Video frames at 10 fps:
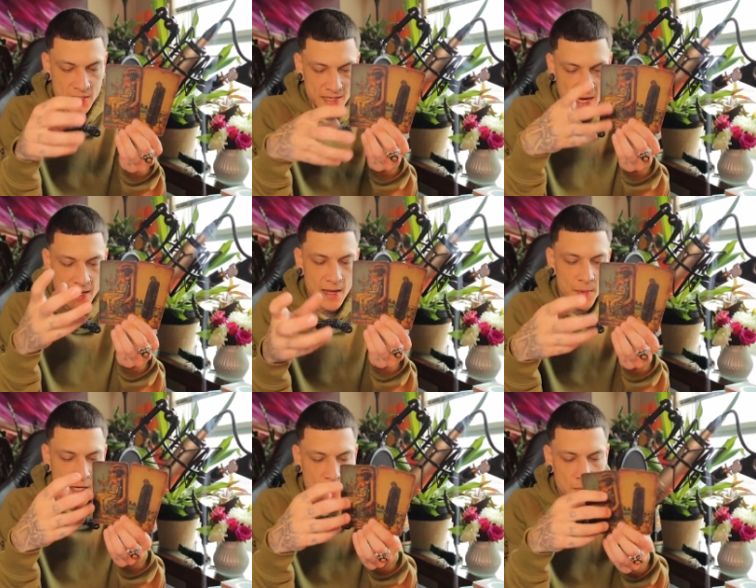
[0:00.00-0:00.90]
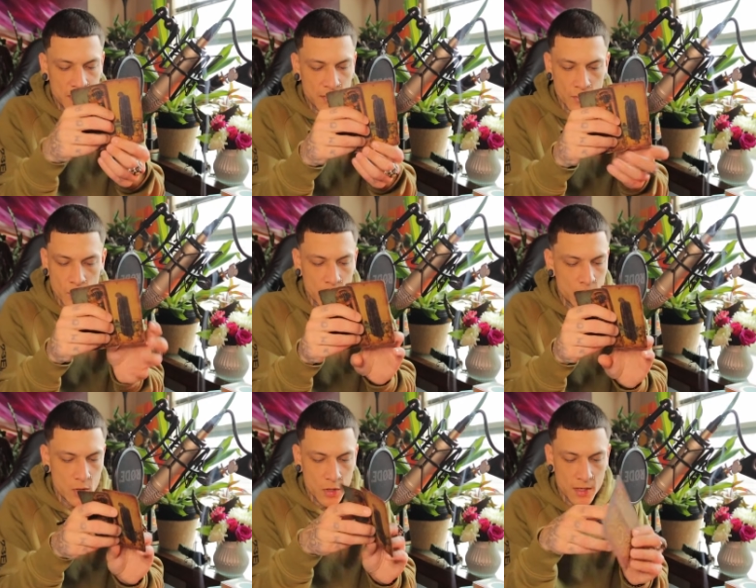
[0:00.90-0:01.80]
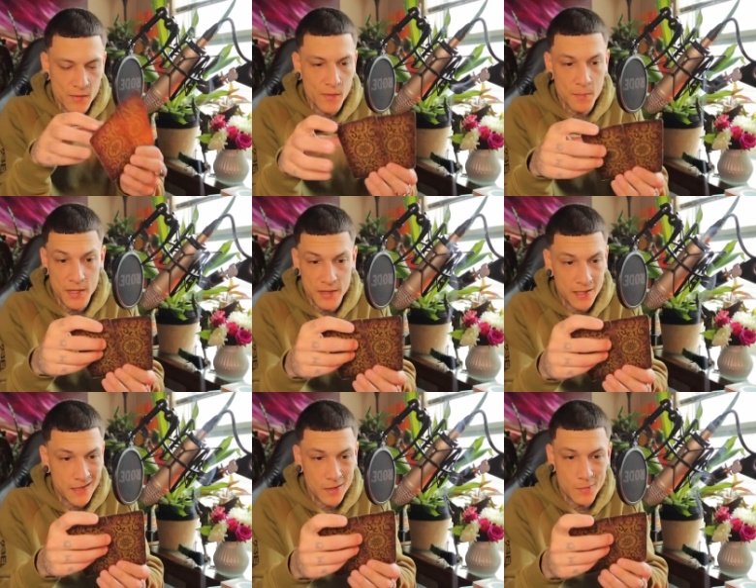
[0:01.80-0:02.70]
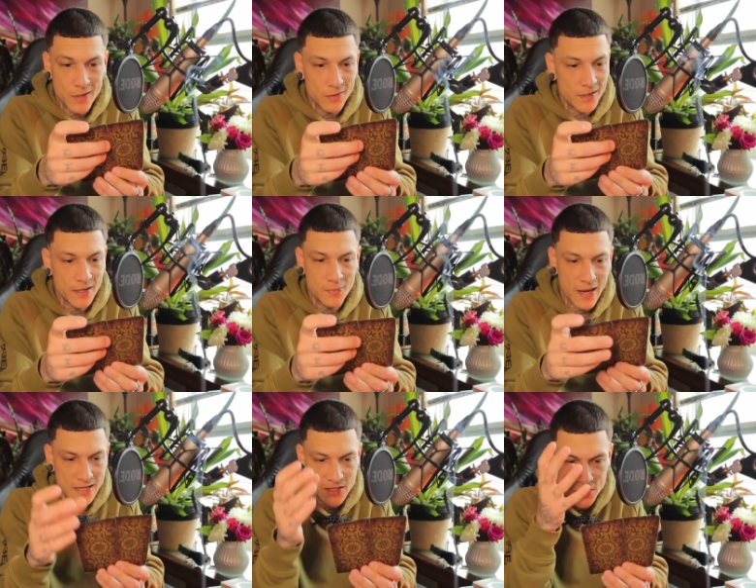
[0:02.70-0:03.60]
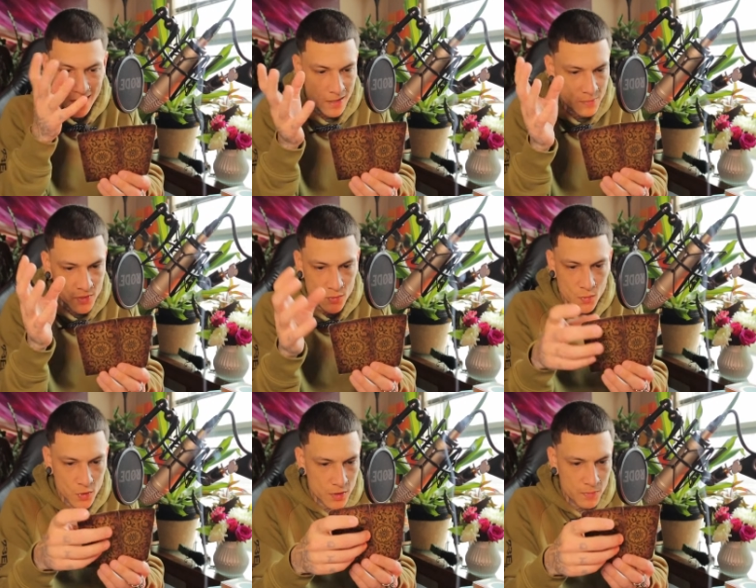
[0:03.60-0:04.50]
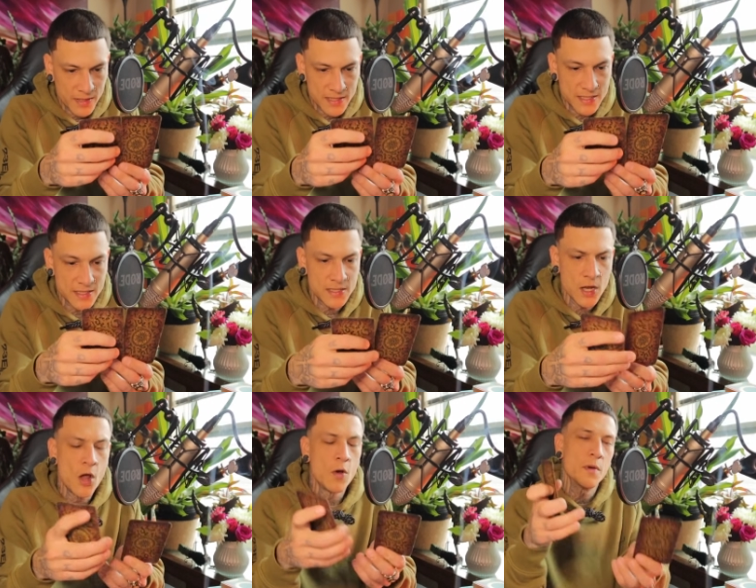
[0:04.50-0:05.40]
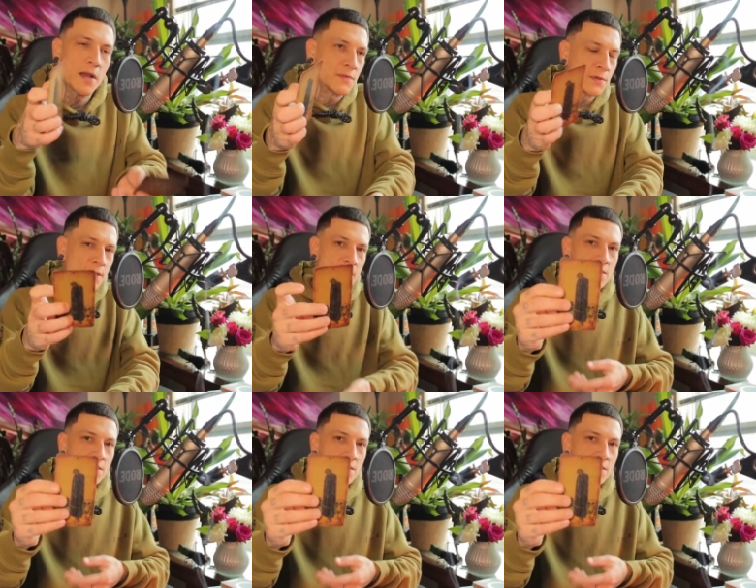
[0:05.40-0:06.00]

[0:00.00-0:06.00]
a dynamic coming through where you could even be thinking about like past jobs or workplaces. Whatever it